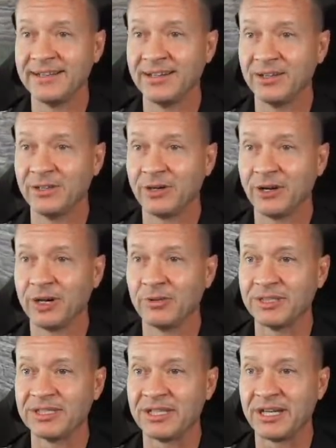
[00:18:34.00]
oh, all right.
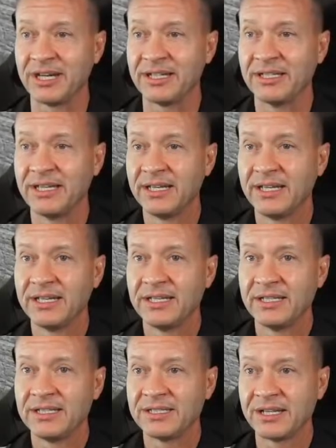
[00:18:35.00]
What's he got?
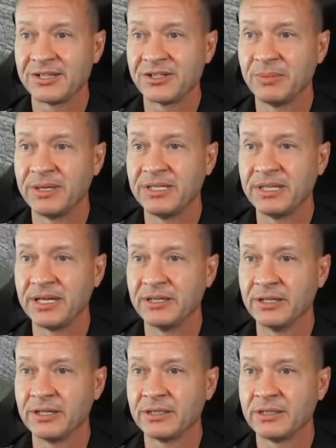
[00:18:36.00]
He's got somebody down there.